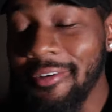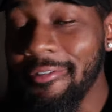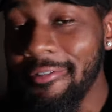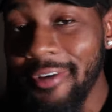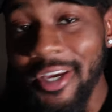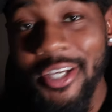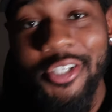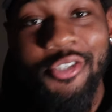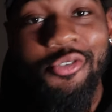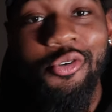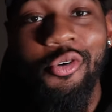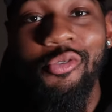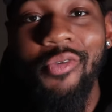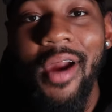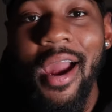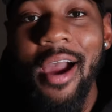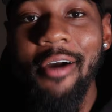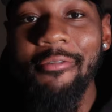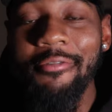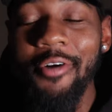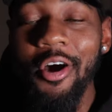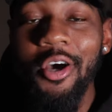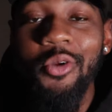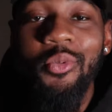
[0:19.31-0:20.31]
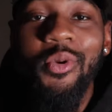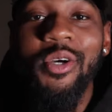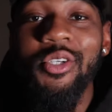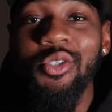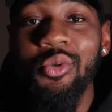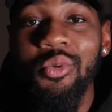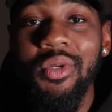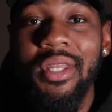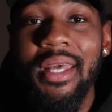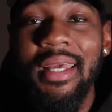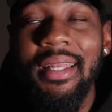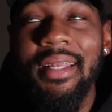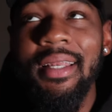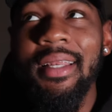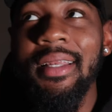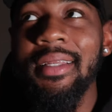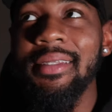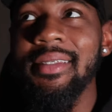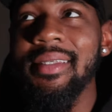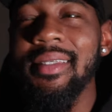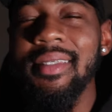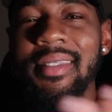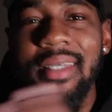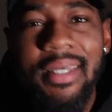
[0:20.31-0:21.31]
divisional round. For all the ones who
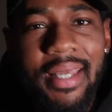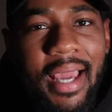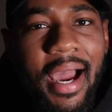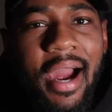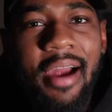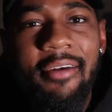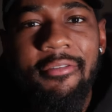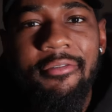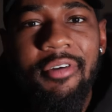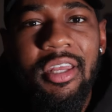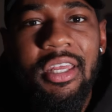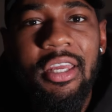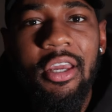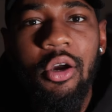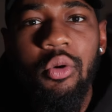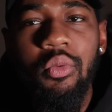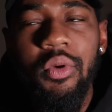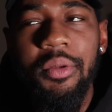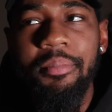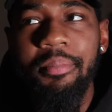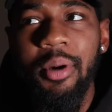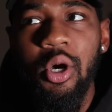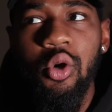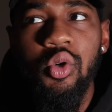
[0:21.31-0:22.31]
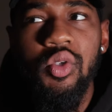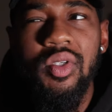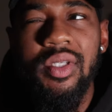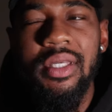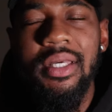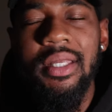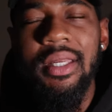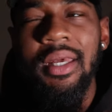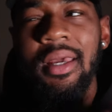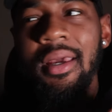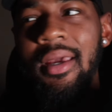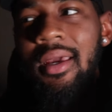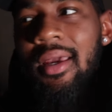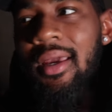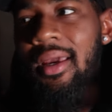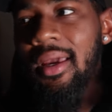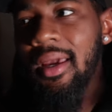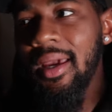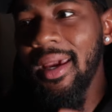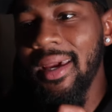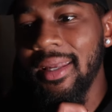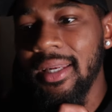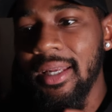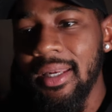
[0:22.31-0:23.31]
didn't see our video, we posted
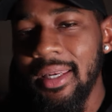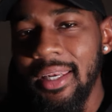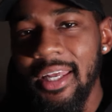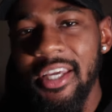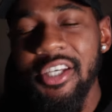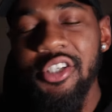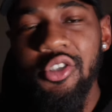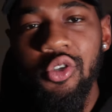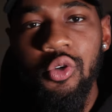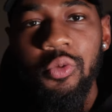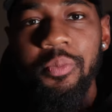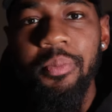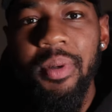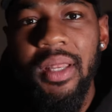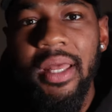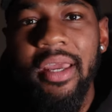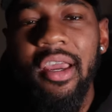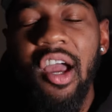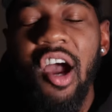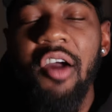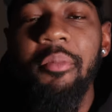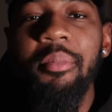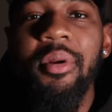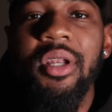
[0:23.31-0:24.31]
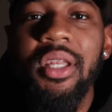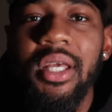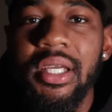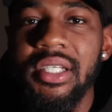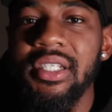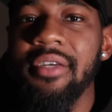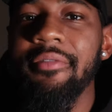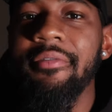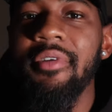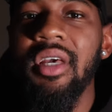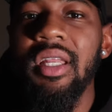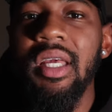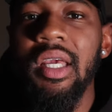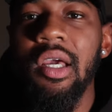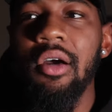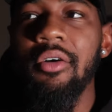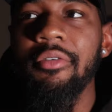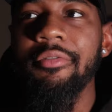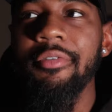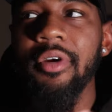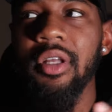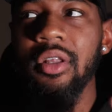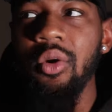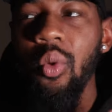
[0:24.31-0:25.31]
an initial playoff prediction
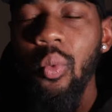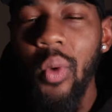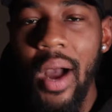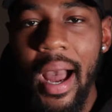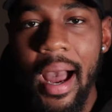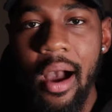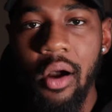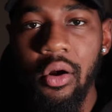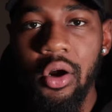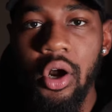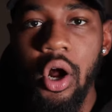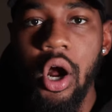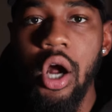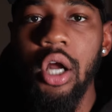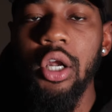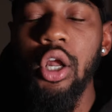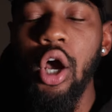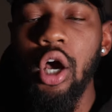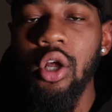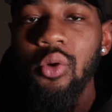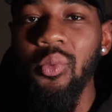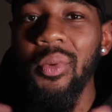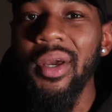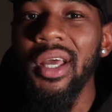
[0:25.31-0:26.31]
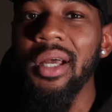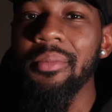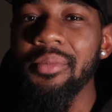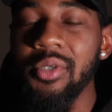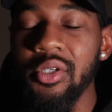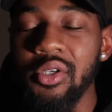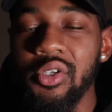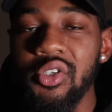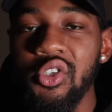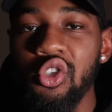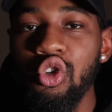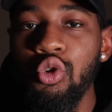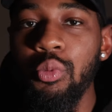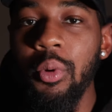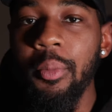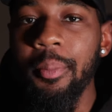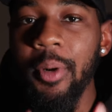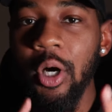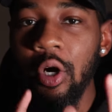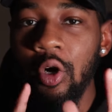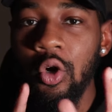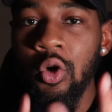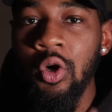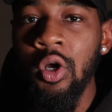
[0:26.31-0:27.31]
video for the wild card all the way up to the Super
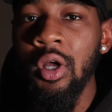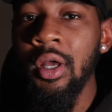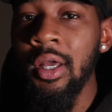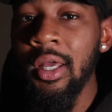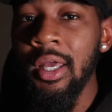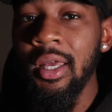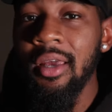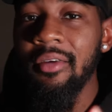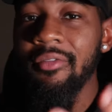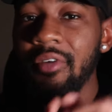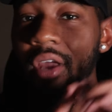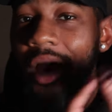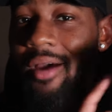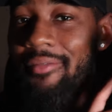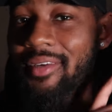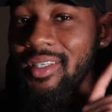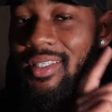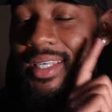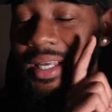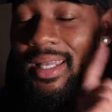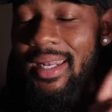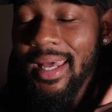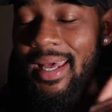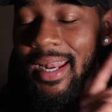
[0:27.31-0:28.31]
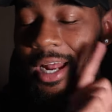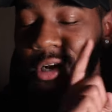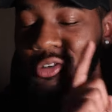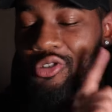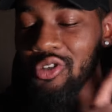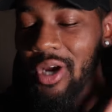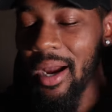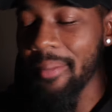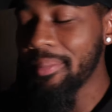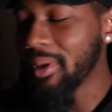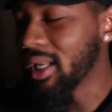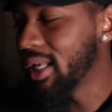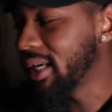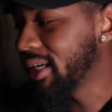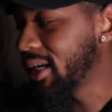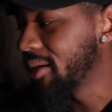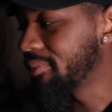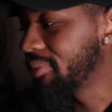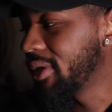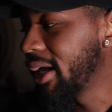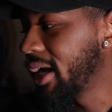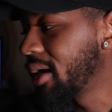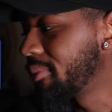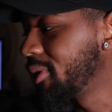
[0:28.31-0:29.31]
Bowl. If y'all haven't seen that, I'll drop a link
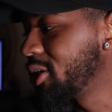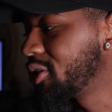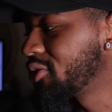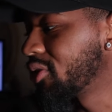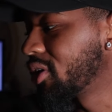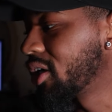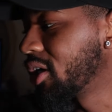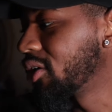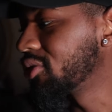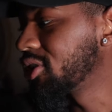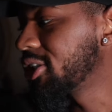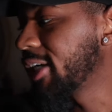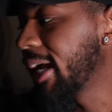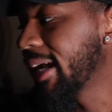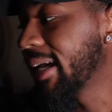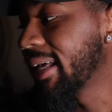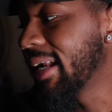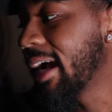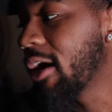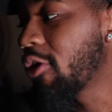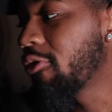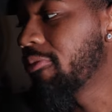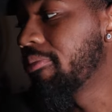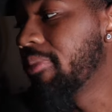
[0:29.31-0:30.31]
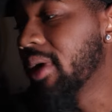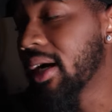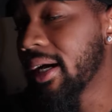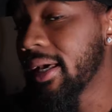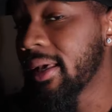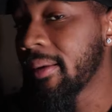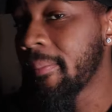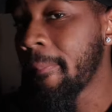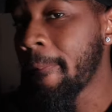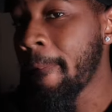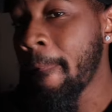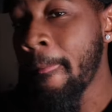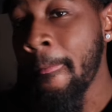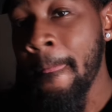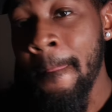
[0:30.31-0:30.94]
up there. Be sure to go check it out. But